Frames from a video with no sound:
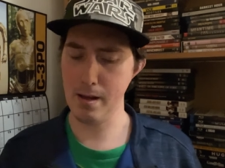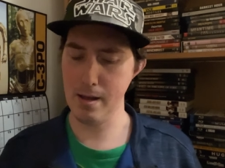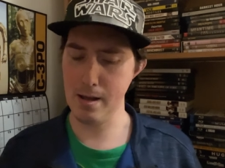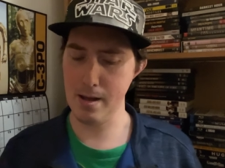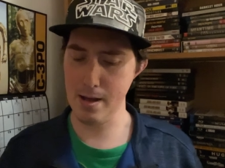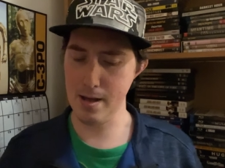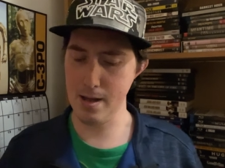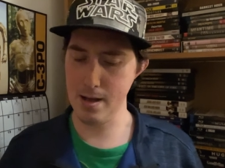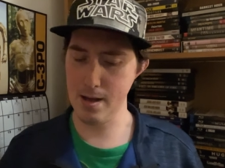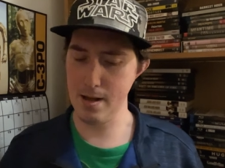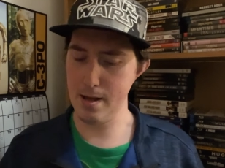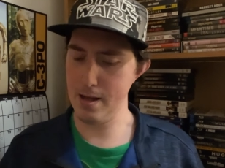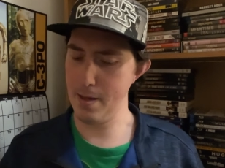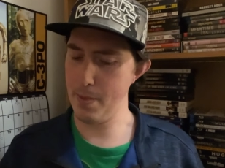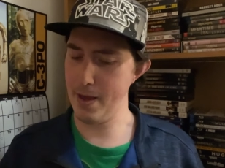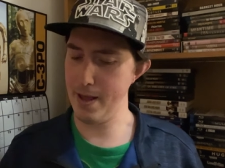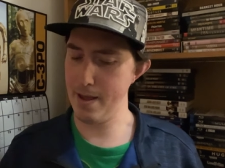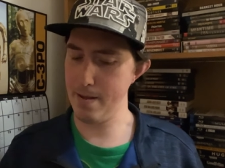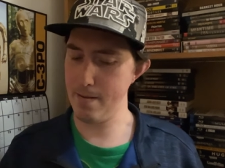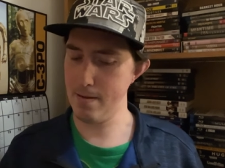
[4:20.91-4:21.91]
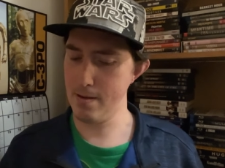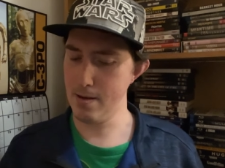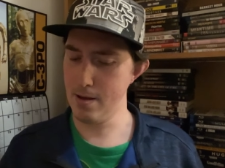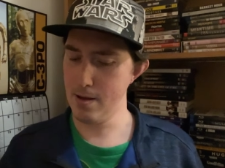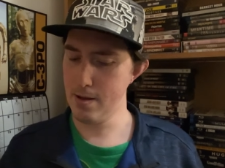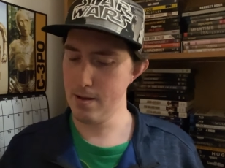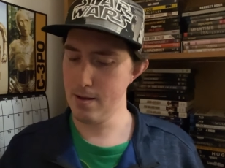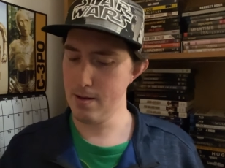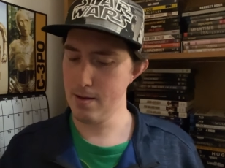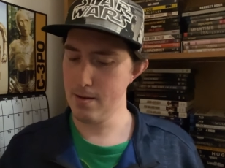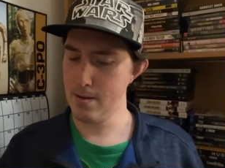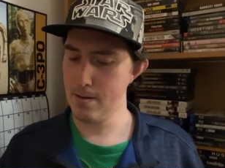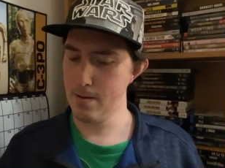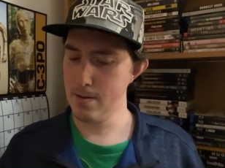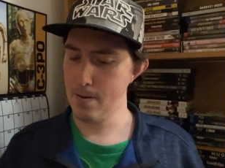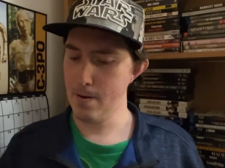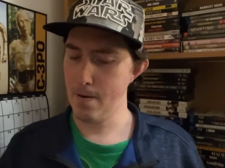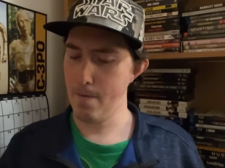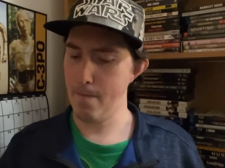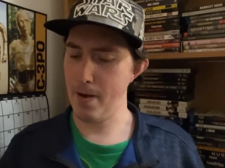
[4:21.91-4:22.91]
uh, and they
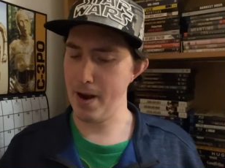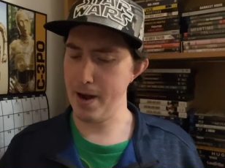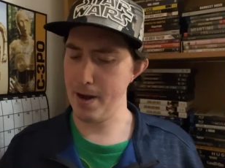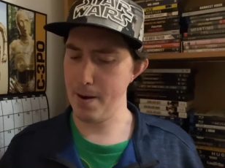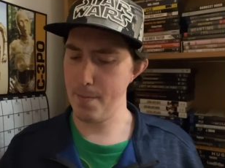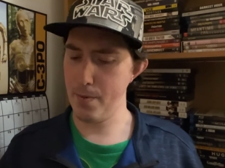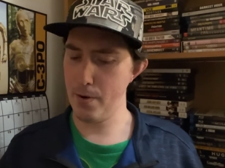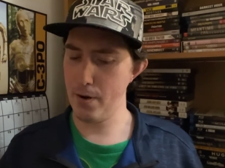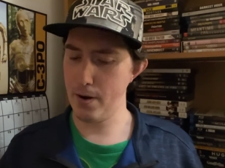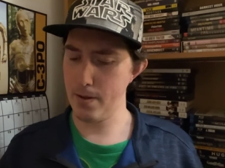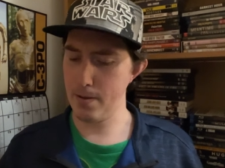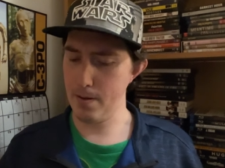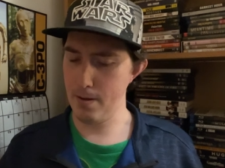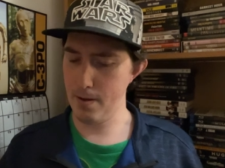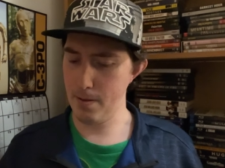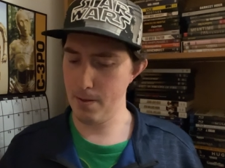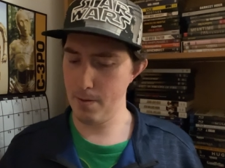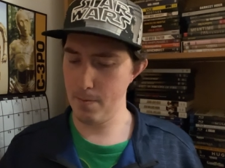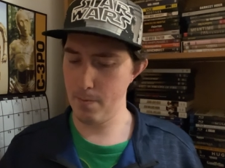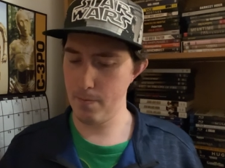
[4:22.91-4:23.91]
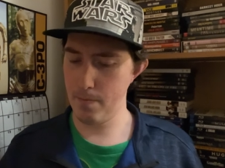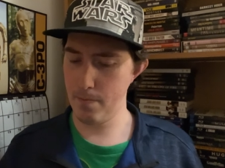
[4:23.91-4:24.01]
find a book, uh, the